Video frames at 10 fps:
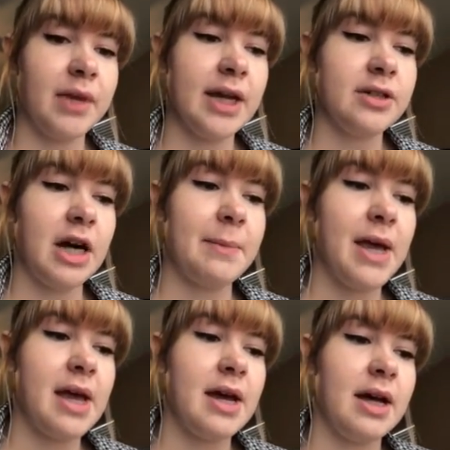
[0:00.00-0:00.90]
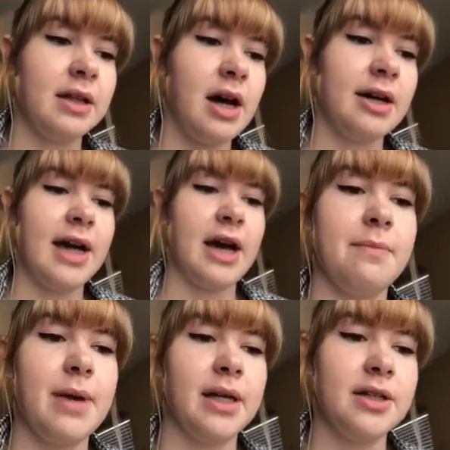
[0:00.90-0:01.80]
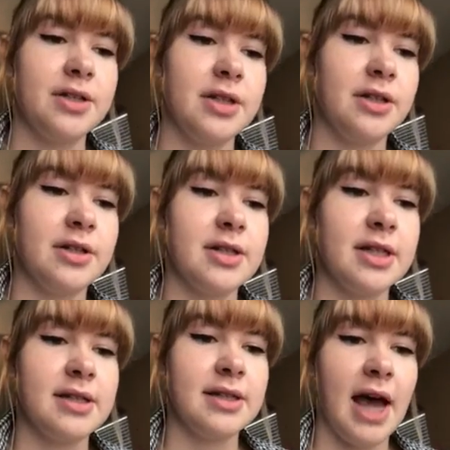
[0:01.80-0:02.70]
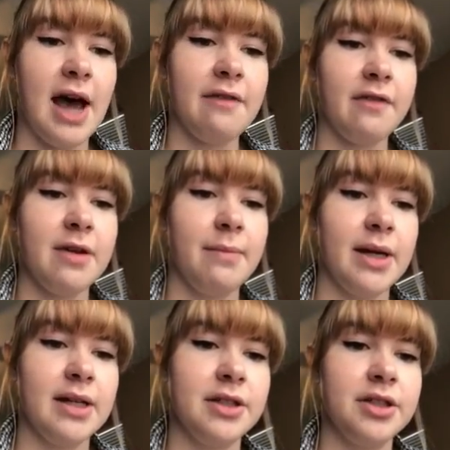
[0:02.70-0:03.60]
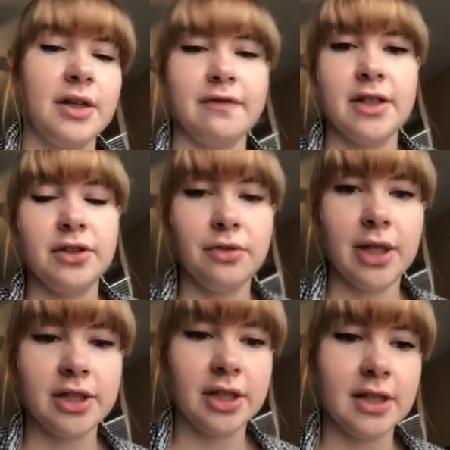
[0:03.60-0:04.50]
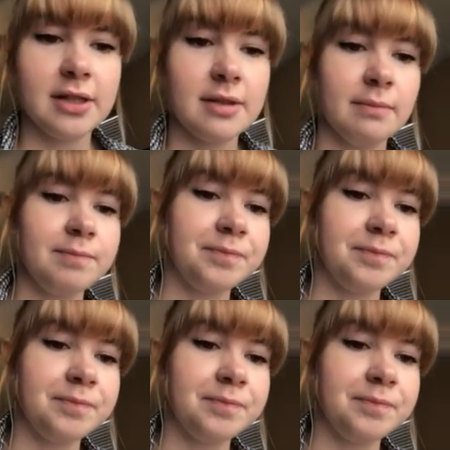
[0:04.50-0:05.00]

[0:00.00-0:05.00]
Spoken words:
It taught me a lot on manage the nursing staff and manage tough situations.